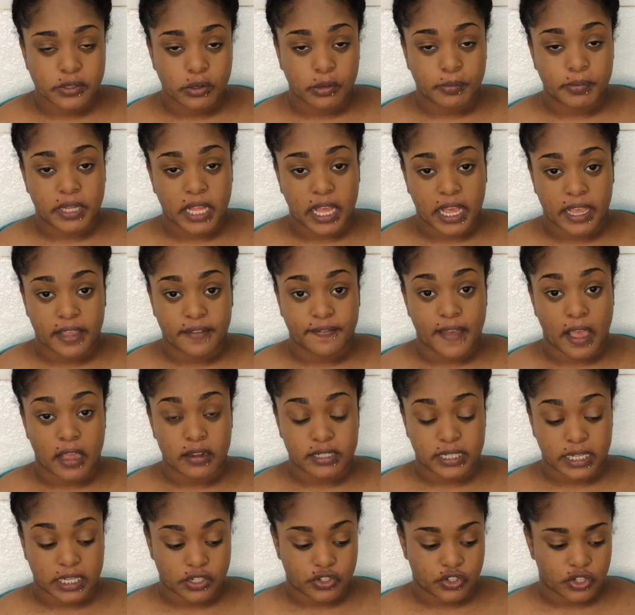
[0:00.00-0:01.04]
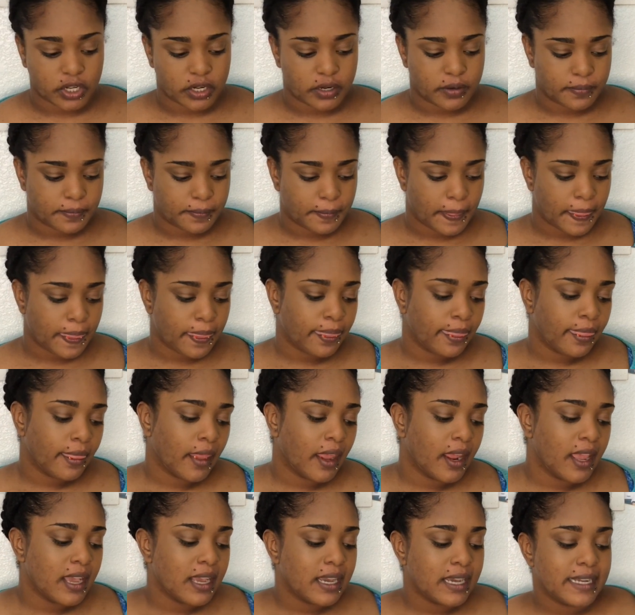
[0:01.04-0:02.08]
to apply foundation.
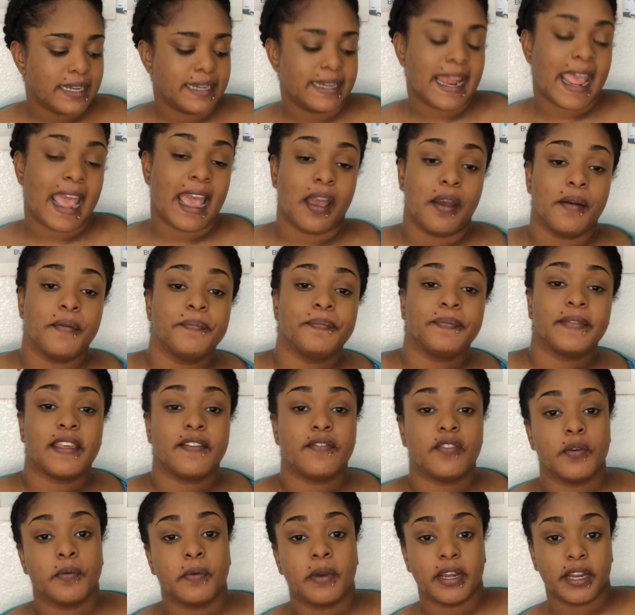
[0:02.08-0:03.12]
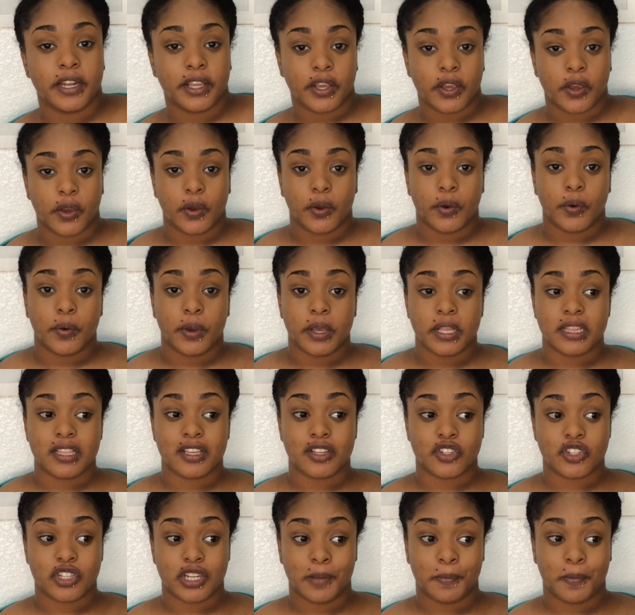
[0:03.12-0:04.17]
Now, if you want to go the
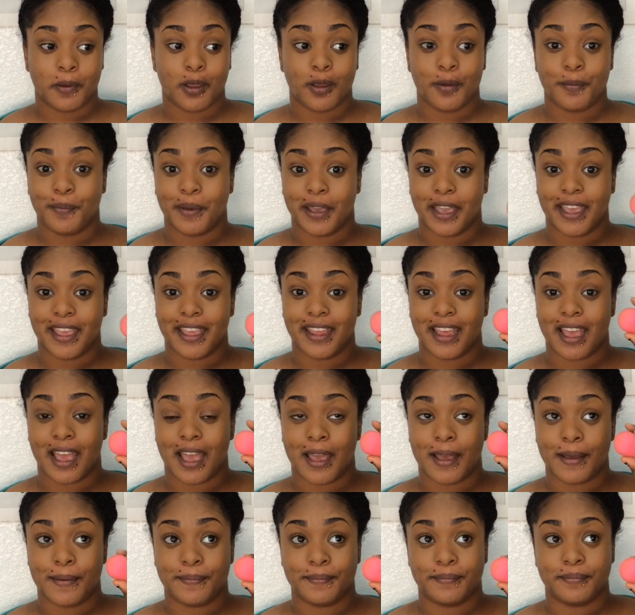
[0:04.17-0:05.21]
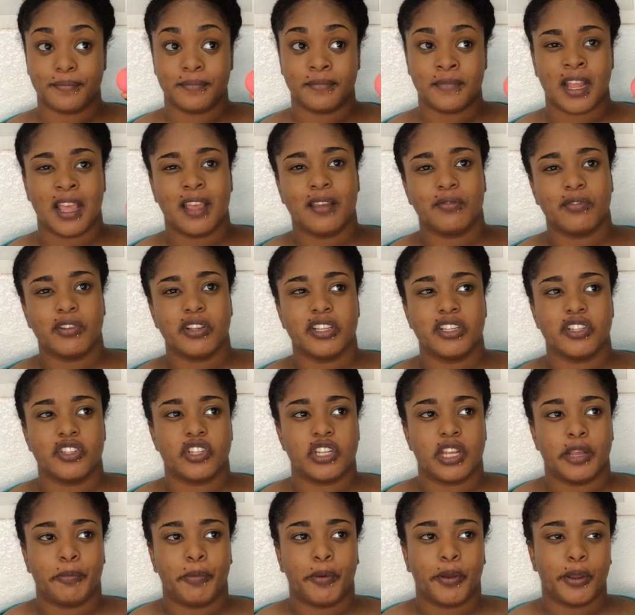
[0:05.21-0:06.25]
cheaper, but not really
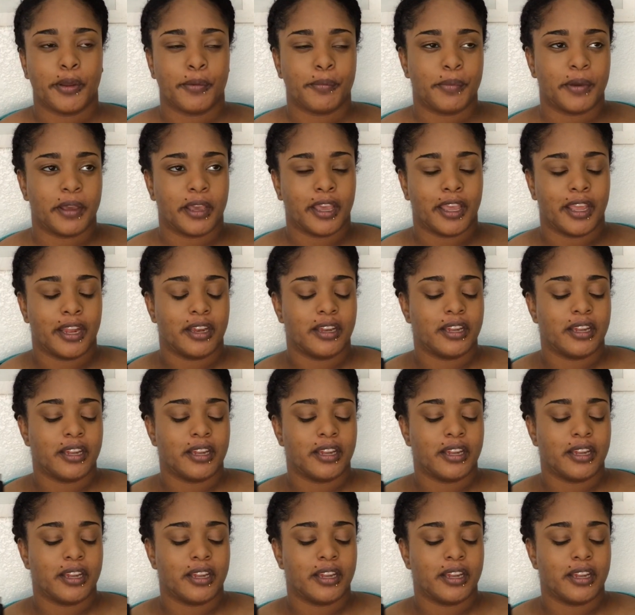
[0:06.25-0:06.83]
cheaper, but